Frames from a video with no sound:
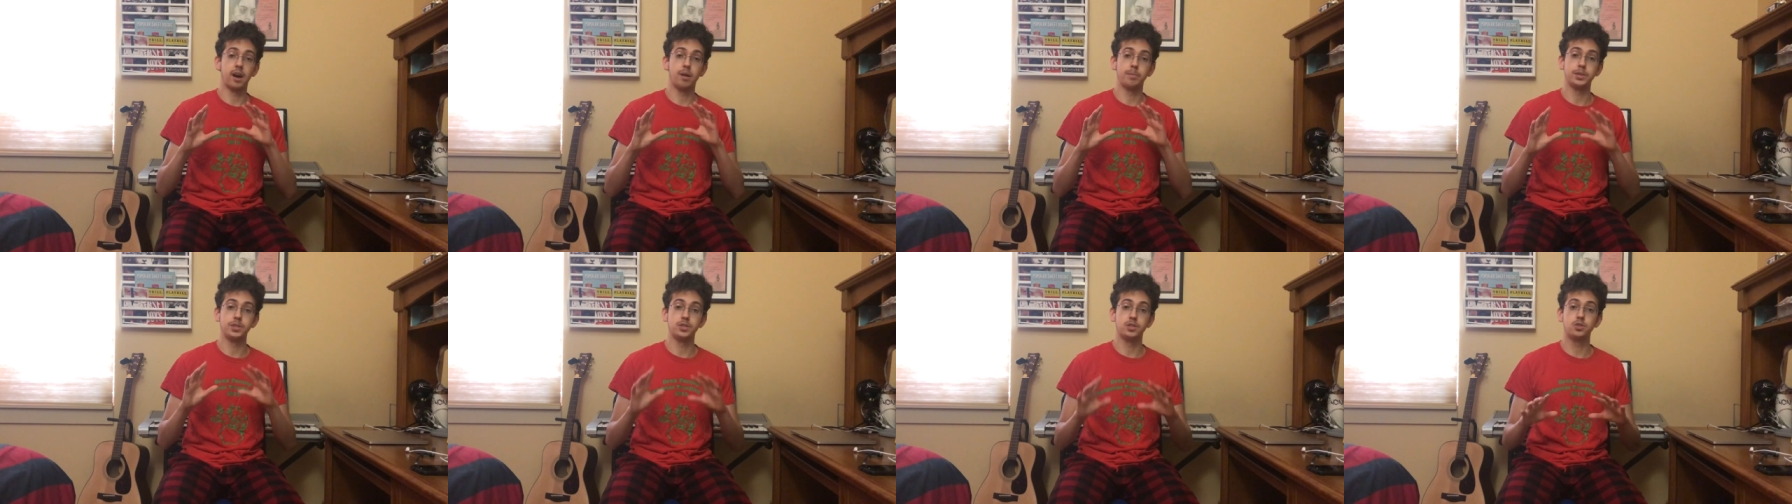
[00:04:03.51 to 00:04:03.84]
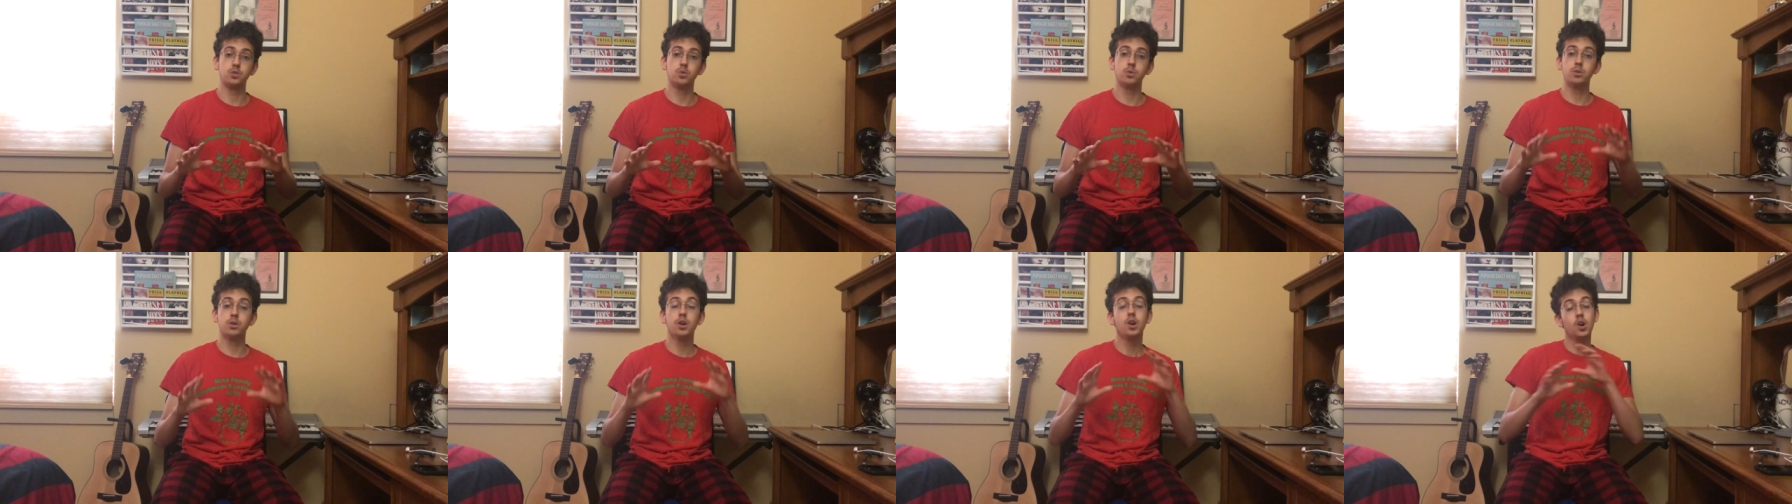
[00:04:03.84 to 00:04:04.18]
coming
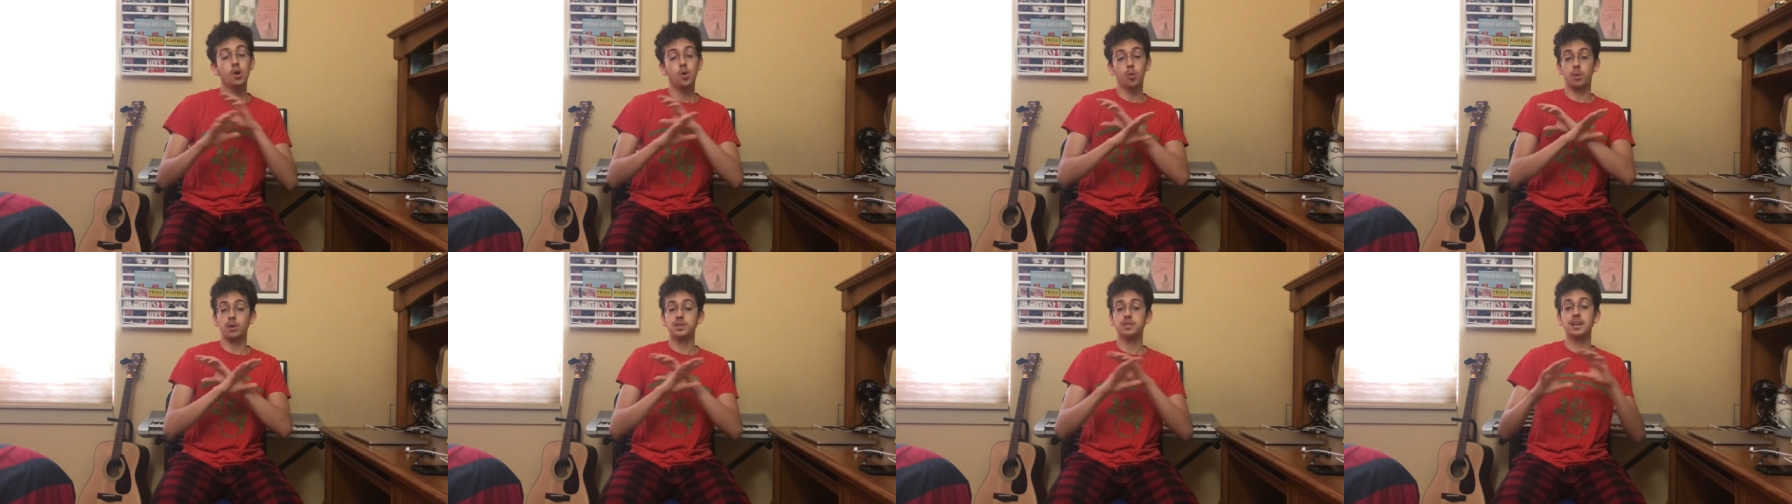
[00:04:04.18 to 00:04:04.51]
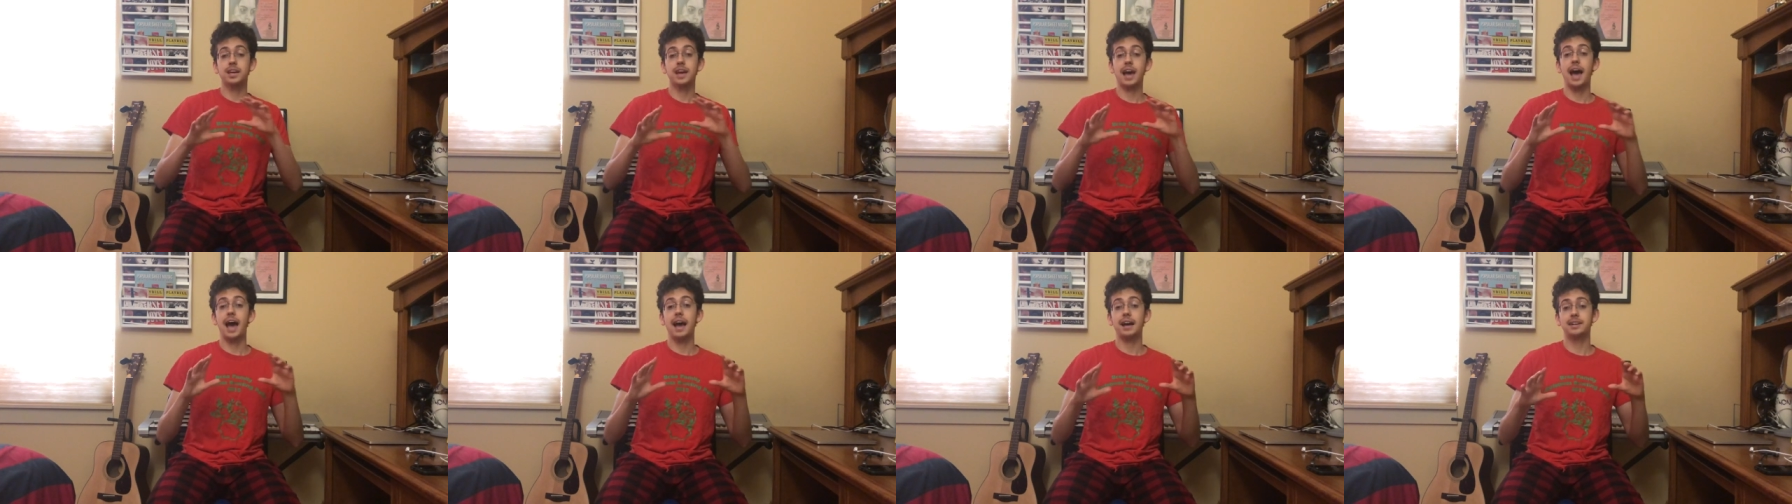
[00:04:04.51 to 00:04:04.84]
soon. Once
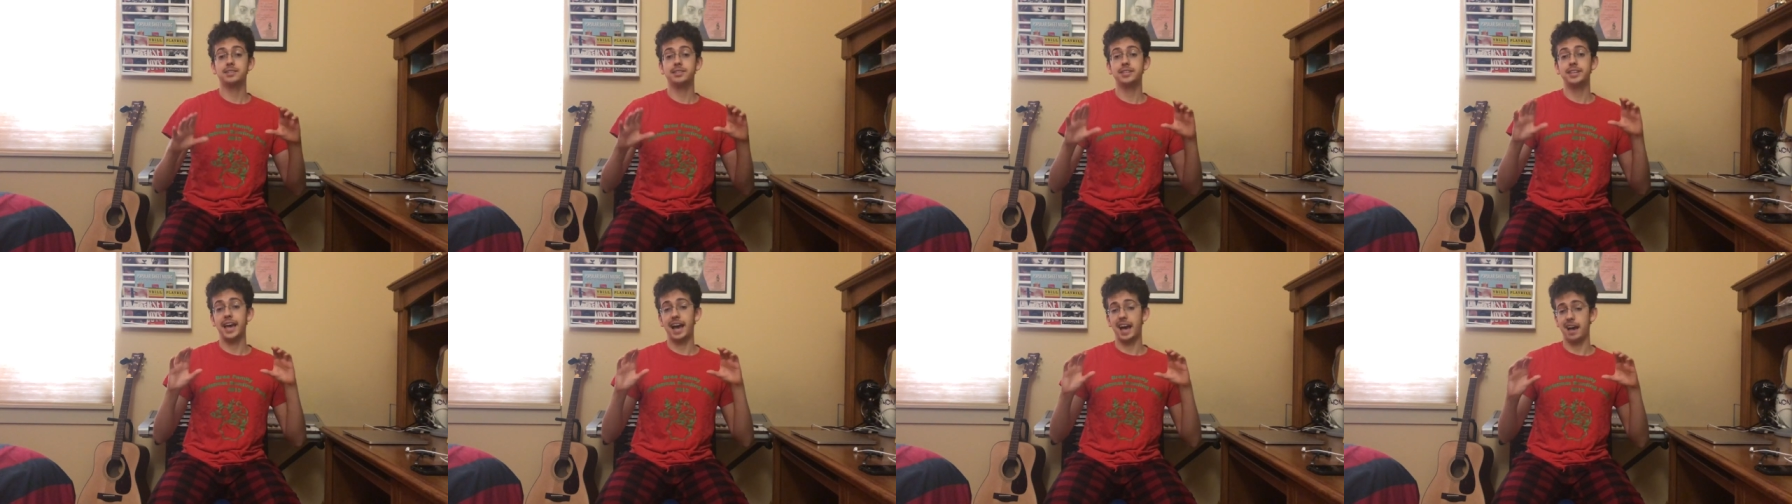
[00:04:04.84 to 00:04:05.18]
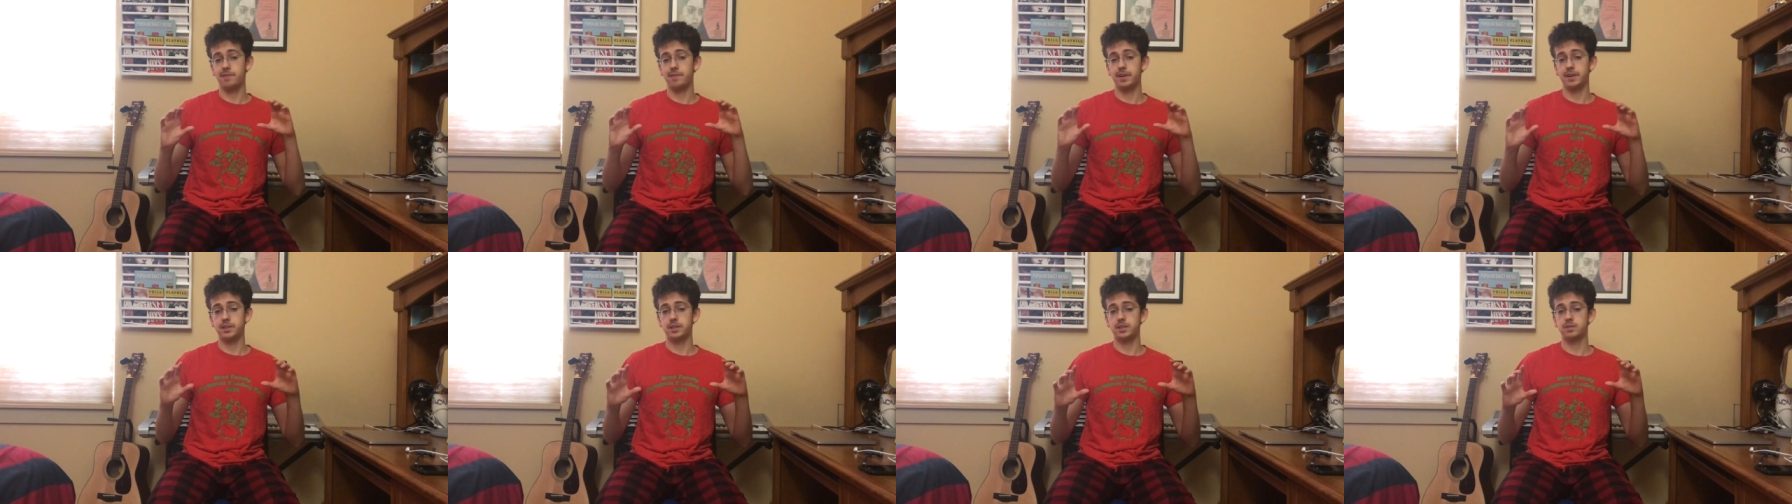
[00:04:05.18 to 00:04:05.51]
I actually
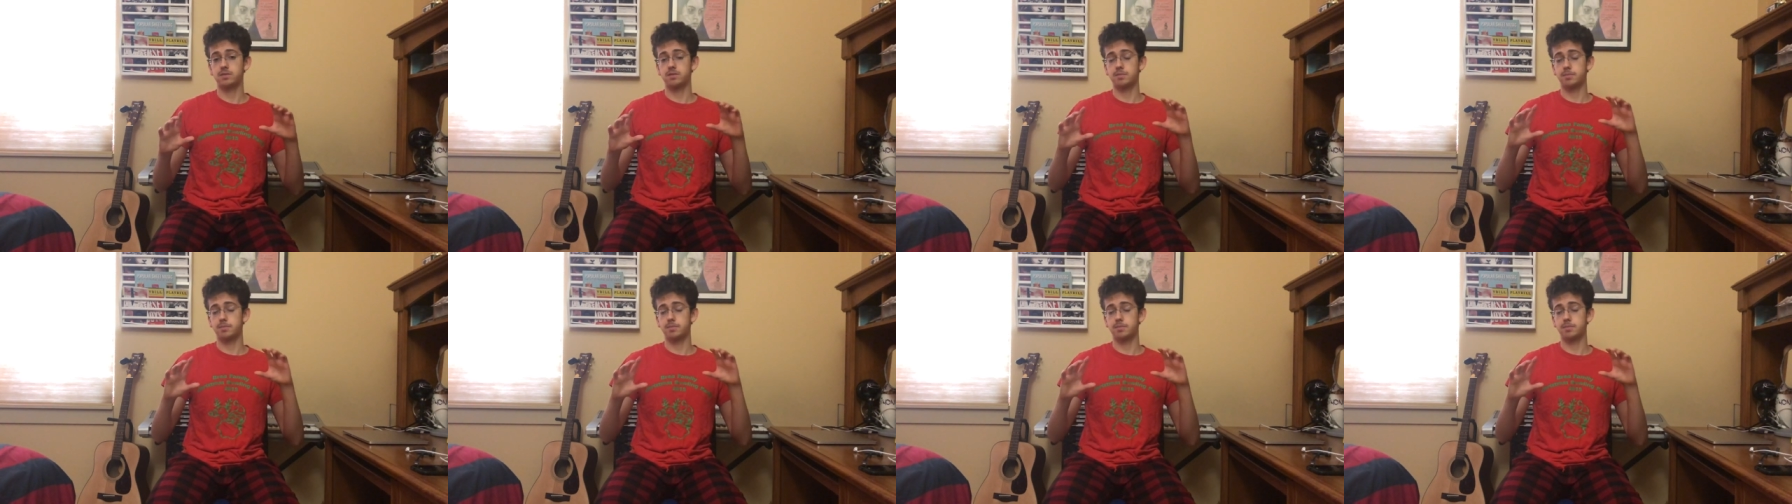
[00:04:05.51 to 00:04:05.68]
have ideas